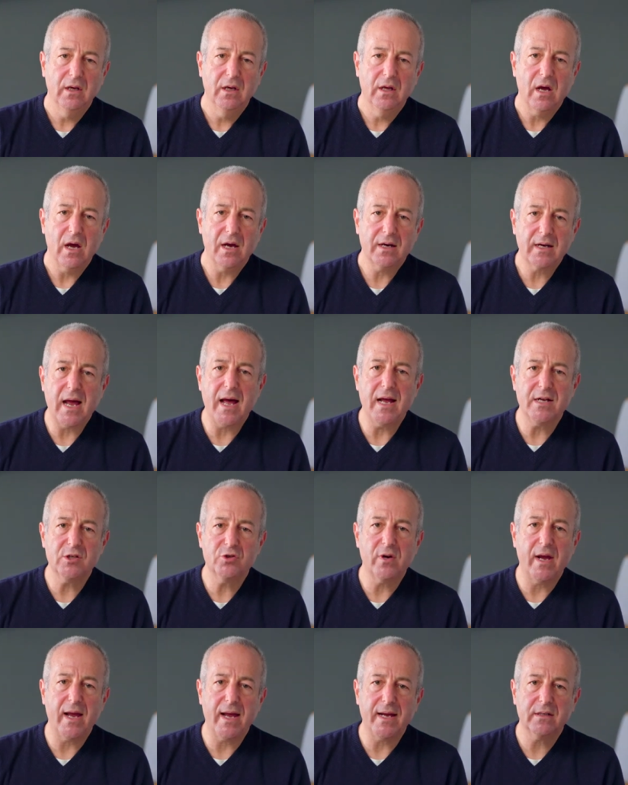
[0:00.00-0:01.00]
A
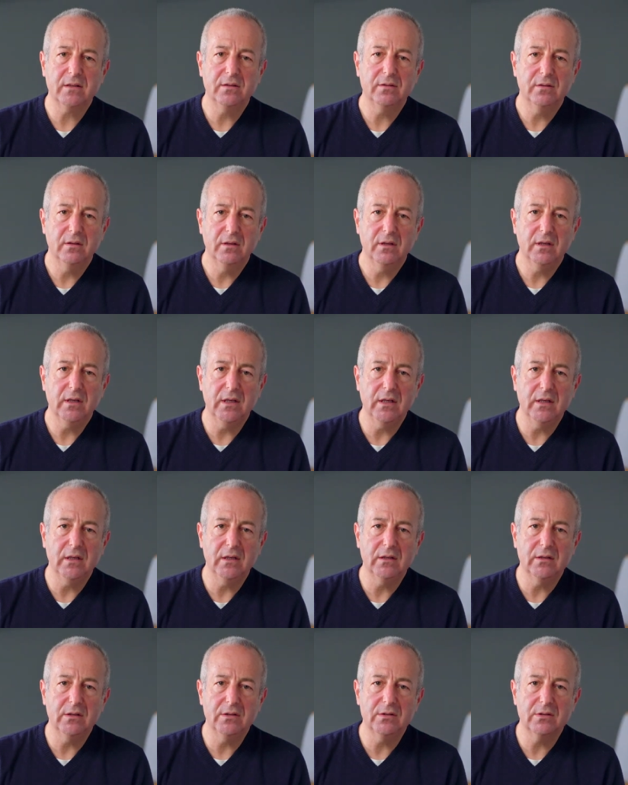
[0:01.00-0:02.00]
contract
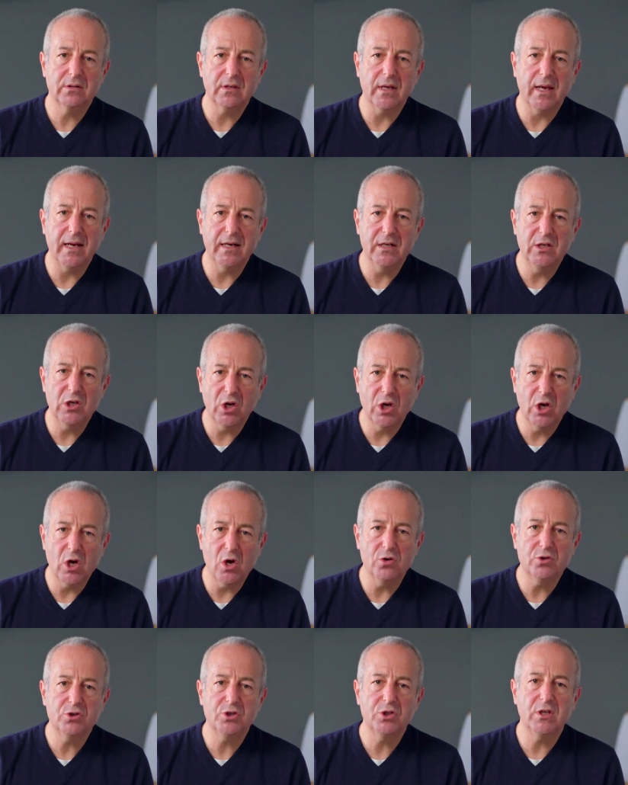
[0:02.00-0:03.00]
is a
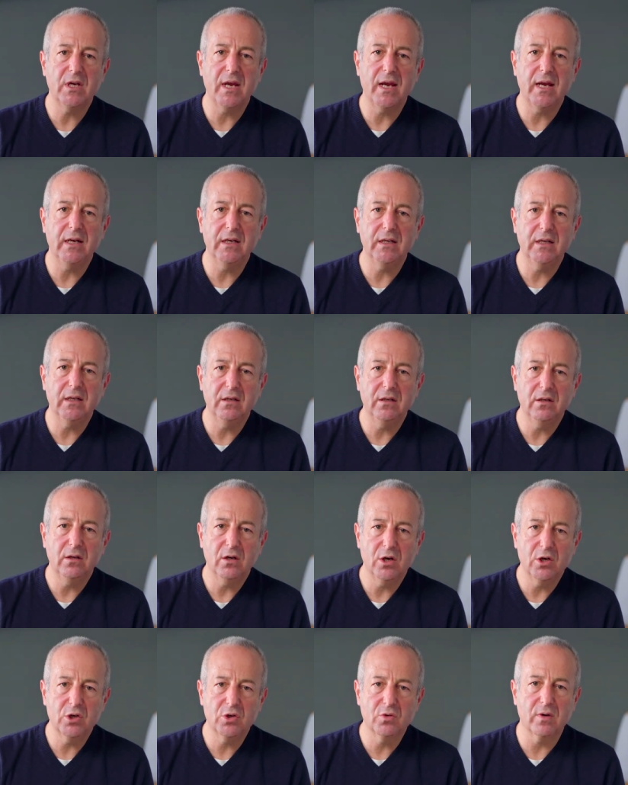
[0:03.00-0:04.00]
negotiated
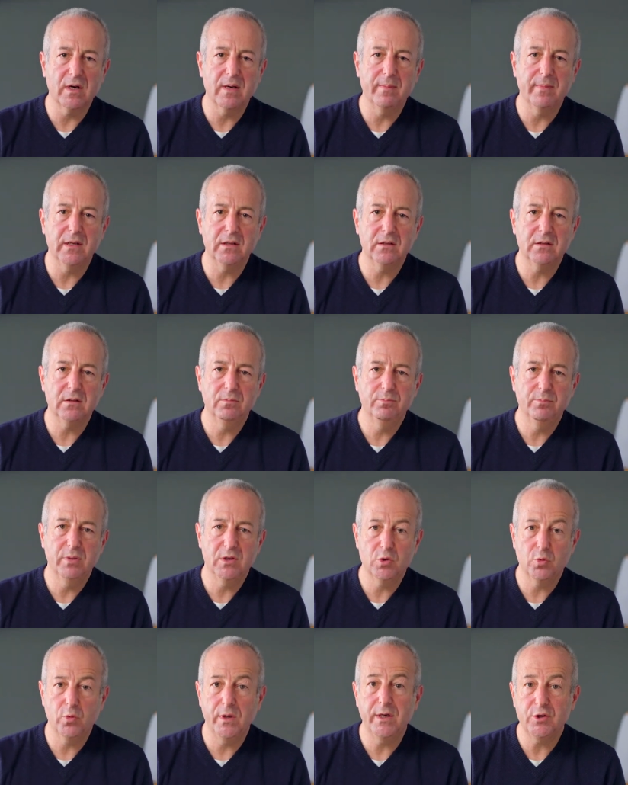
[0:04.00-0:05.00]
agreement
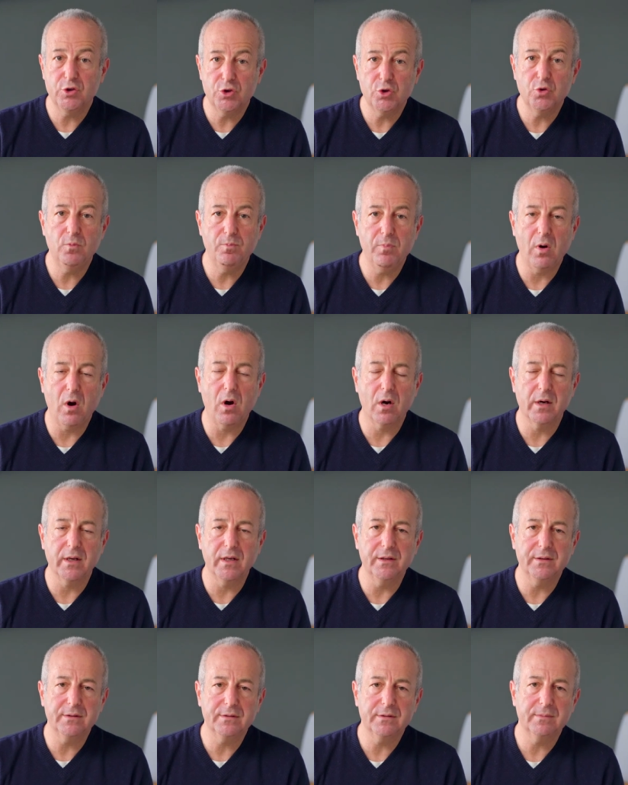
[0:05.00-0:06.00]
between two
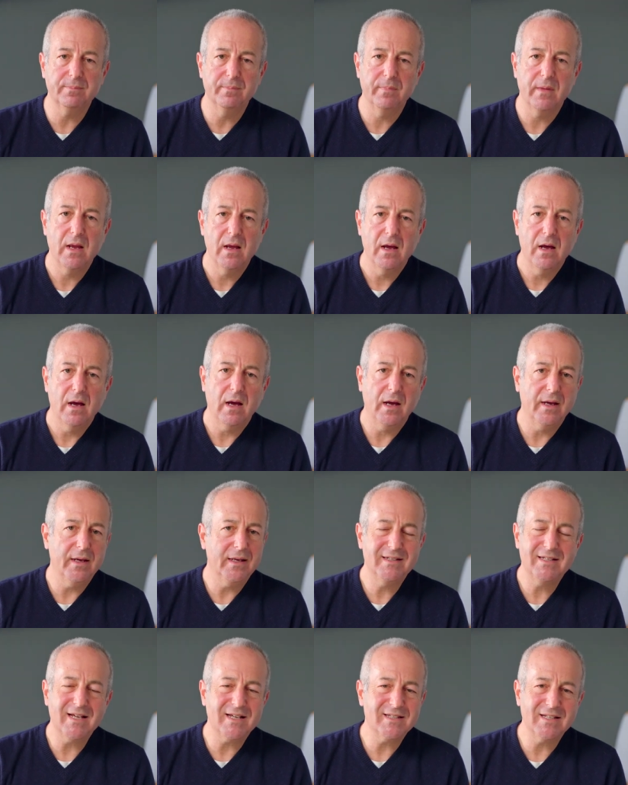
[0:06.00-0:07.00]
parties. Uh,
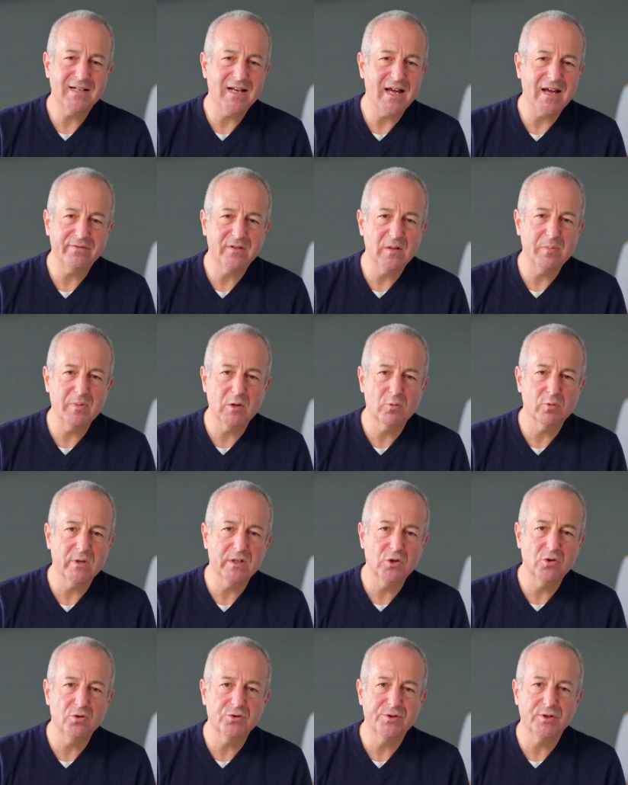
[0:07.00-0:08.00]
it doesn't have to be
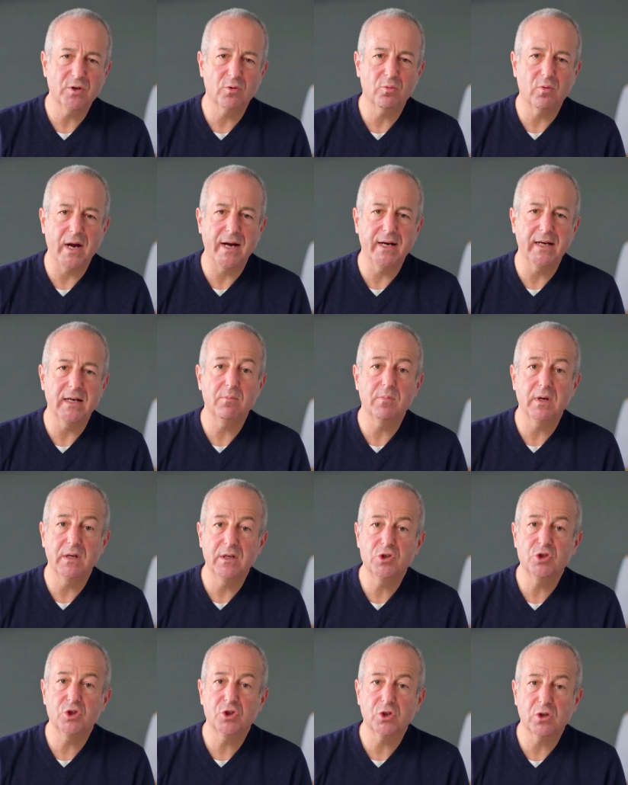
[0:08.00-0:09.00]
reduced to writing, but
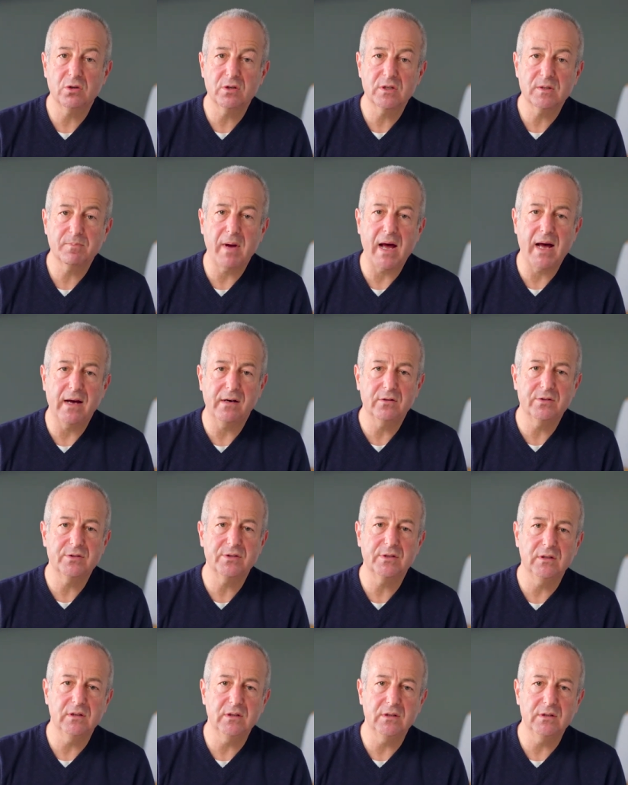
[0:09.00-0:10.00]
insurance
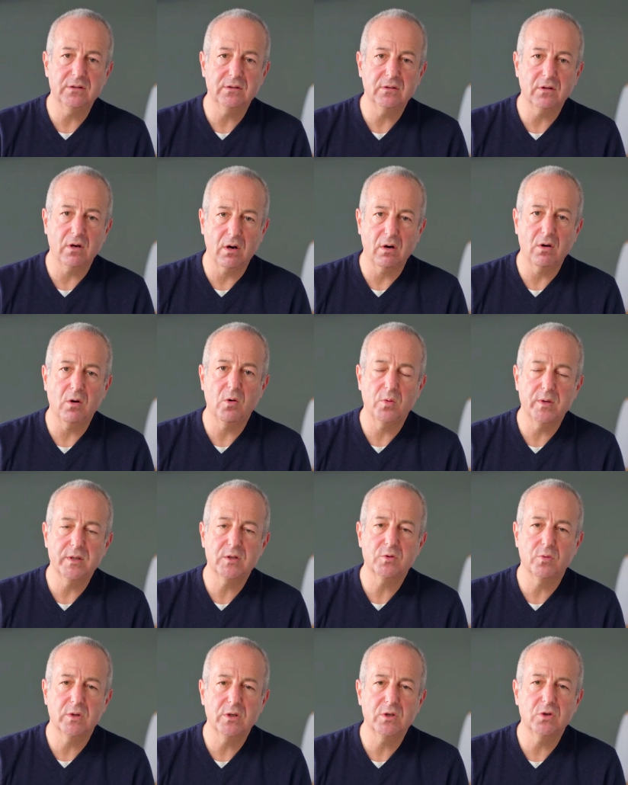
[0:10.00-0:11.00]
policies are
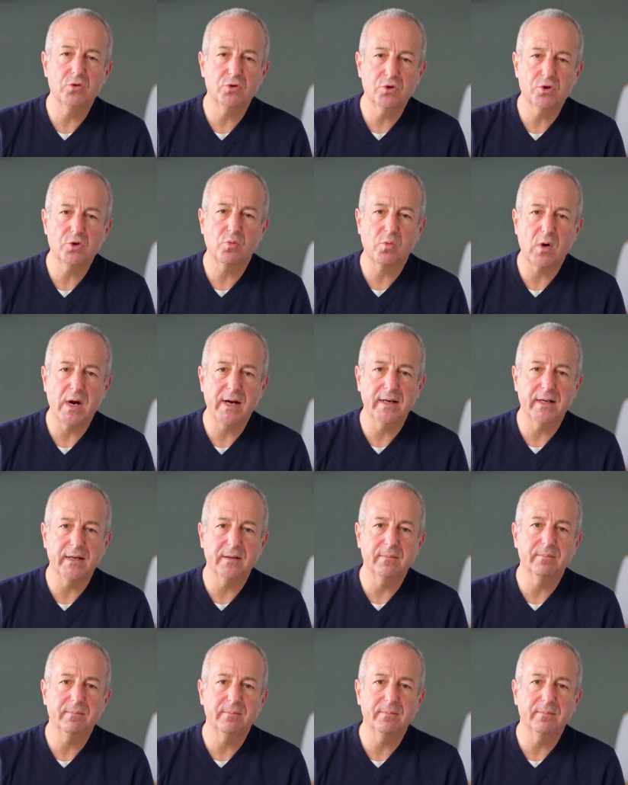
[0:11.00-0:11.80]
always reduced to writing